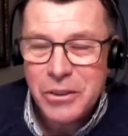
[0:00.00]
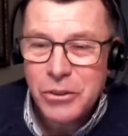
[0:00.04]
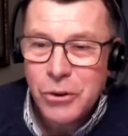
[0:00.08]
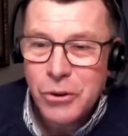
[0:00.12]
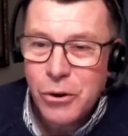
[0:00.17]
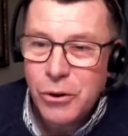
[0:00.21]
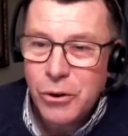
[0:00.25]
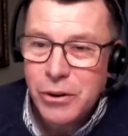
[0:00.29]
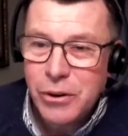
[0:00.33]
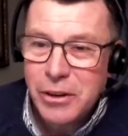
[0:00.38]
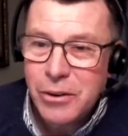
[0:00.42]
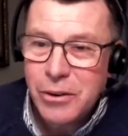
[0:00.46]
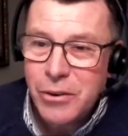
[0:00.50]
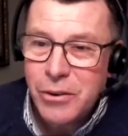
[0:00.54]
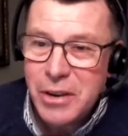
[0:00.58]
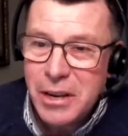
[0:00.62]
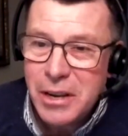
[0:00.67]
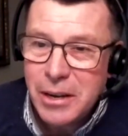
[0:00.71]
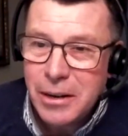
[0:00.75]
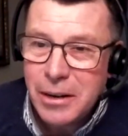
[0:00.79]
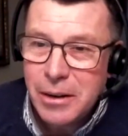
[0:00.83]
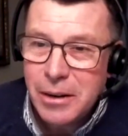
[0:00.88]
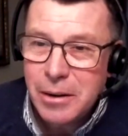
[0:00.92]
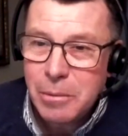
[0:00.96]
turned
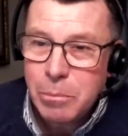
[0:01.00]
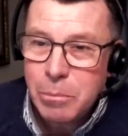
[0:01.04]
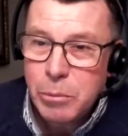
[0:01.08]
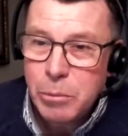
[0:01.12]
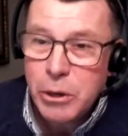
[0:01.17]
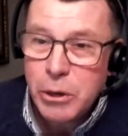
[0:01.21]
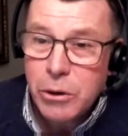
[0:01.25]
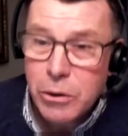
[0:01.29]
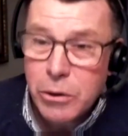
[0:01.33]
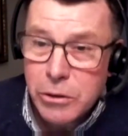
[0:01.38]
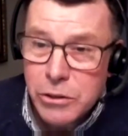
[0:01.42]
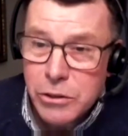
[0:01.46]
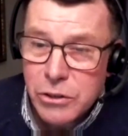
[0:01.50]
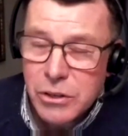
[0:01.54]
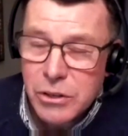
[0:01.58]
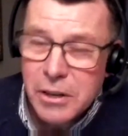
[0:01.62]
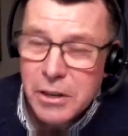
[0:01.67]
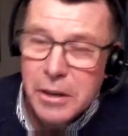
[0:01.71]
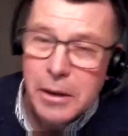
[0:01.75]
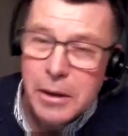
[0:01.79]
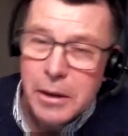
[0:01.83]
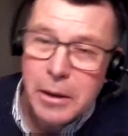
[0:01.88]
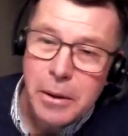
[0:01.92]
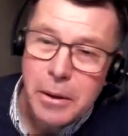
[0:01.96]
green because
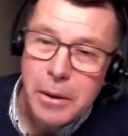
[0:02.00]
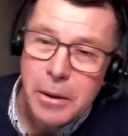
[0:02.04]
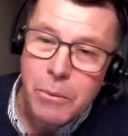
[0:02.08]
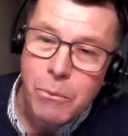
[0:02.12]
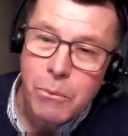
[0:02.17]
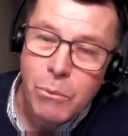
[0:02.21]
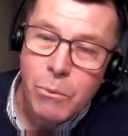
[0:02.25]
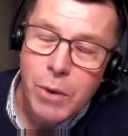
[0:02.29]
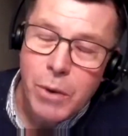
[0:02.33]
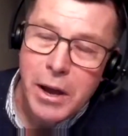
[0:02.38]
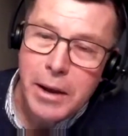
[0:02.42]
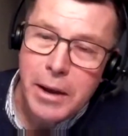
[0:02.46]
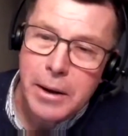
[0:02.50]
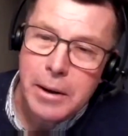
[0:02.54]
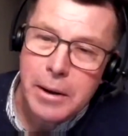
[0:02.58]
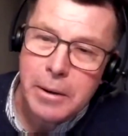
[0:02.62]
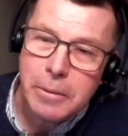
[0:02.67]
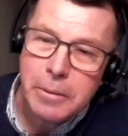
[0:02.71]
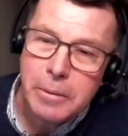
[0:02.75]
when